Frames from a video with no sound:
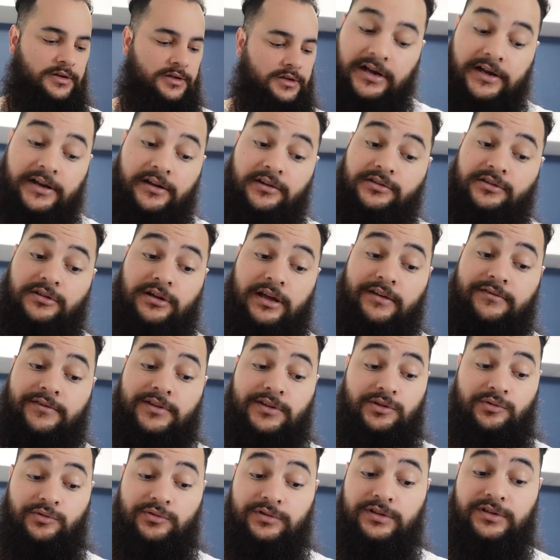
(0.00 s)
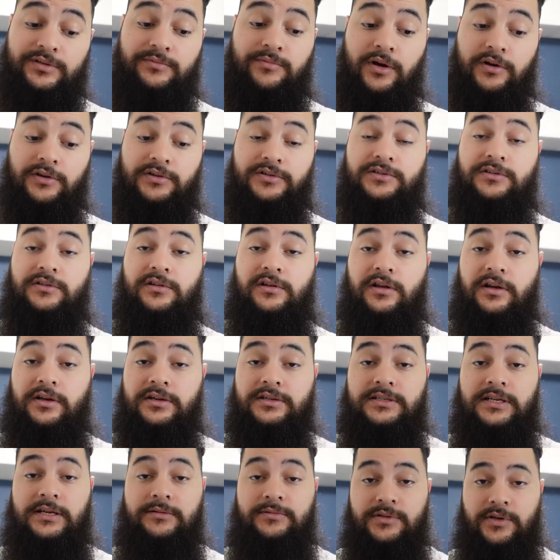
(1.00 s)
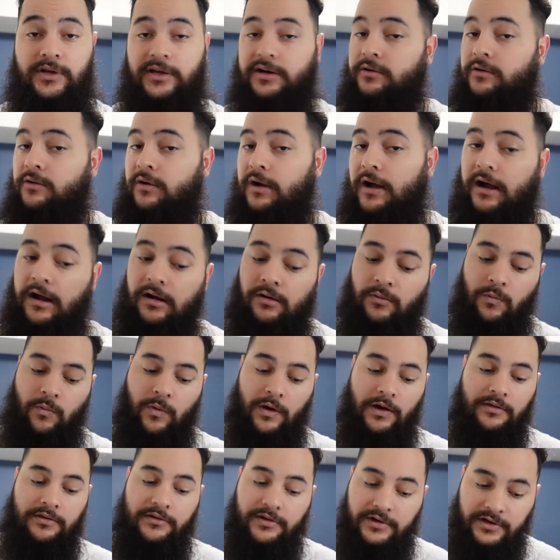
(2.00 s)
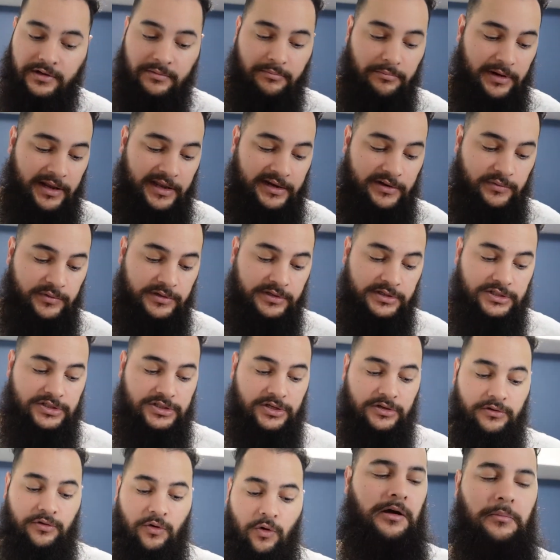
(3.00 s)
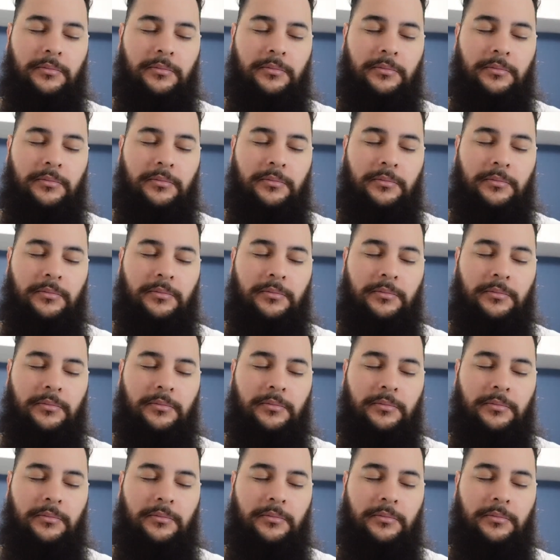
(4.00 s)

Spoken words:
I also haven't used these markers in the longest time, so I don't know how well they're gonna blend with each other.